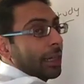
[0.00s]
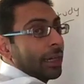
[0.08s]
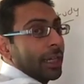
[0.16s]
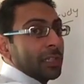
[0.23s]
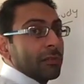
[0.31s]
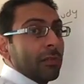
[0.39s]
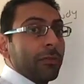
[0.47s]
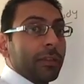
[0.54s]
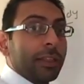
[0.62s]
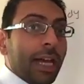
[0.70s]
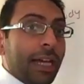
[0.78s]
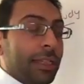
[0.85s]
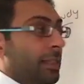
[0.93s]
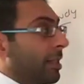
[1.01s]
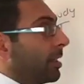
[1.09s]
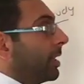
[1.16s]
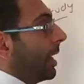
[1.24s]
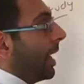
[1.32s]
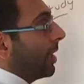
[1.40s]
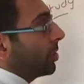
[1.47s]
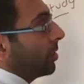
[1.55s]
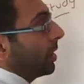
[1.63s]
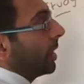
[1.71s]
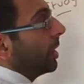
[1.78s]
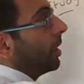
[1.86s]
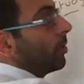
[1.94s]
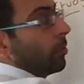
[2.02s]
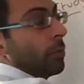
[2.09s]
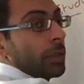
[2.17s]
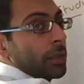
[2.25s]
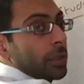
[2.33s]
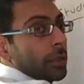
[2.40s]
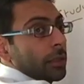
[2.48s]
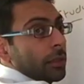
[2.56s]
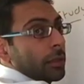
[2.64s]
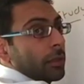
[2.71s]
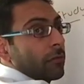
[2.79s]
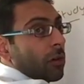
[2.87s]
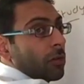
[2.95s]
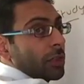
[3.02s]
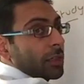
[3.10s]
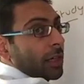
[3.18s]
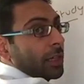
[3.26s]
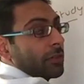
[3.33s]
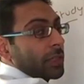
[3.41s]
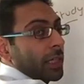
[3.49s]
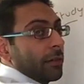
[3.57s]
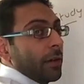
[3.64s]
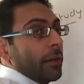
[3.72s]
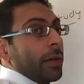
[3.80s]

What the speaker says: cholesterol for that study actually was the wrong side of zero,